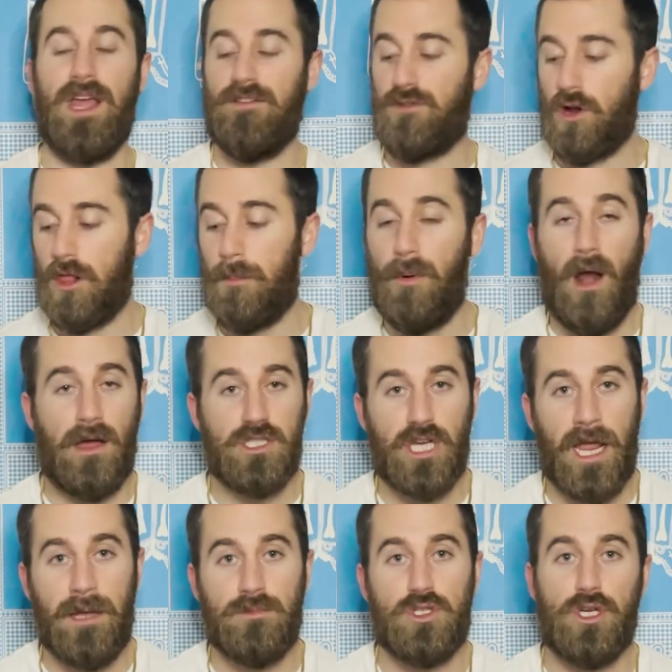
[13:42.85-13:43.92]
If you're LeBron
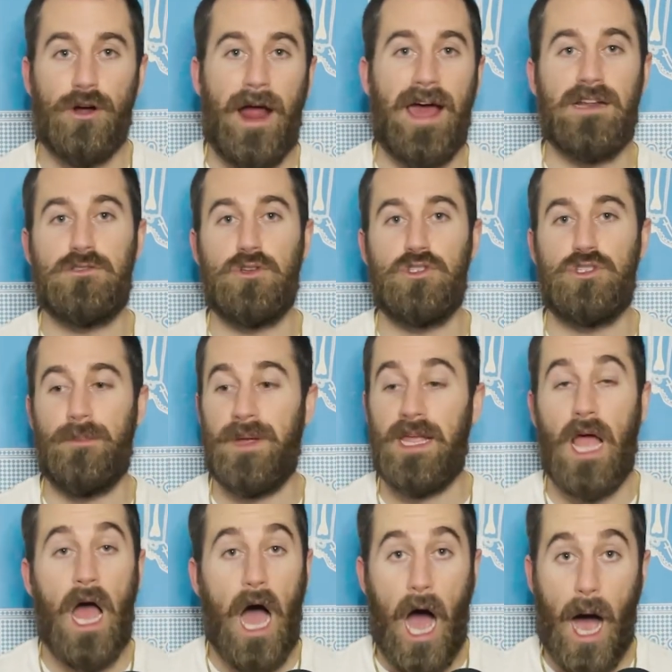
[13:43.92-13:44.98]
James, your attitude should be,
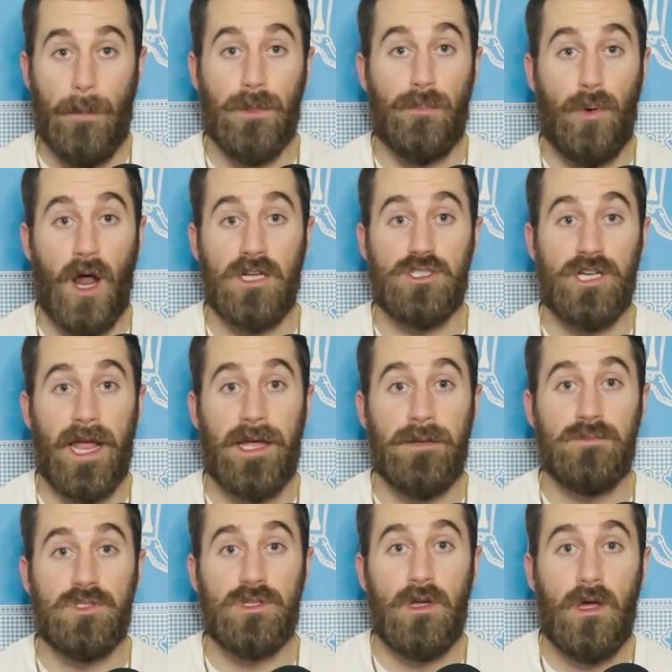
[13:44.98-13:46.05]
I'm LeBron
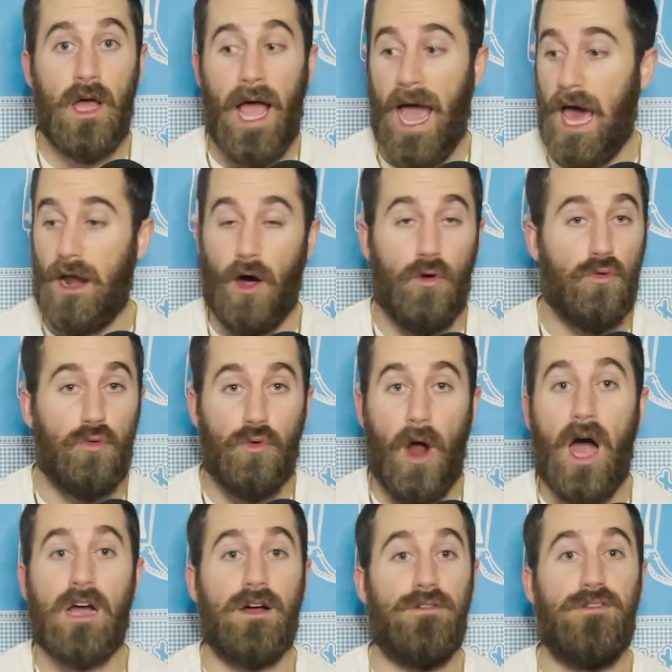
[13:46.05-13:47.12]
James, and I'll
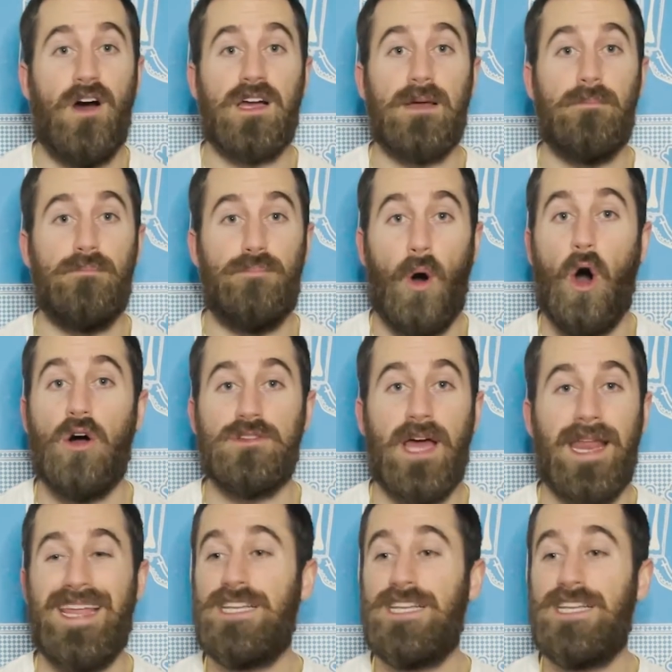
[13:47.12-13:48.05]
rock a fucking bald head.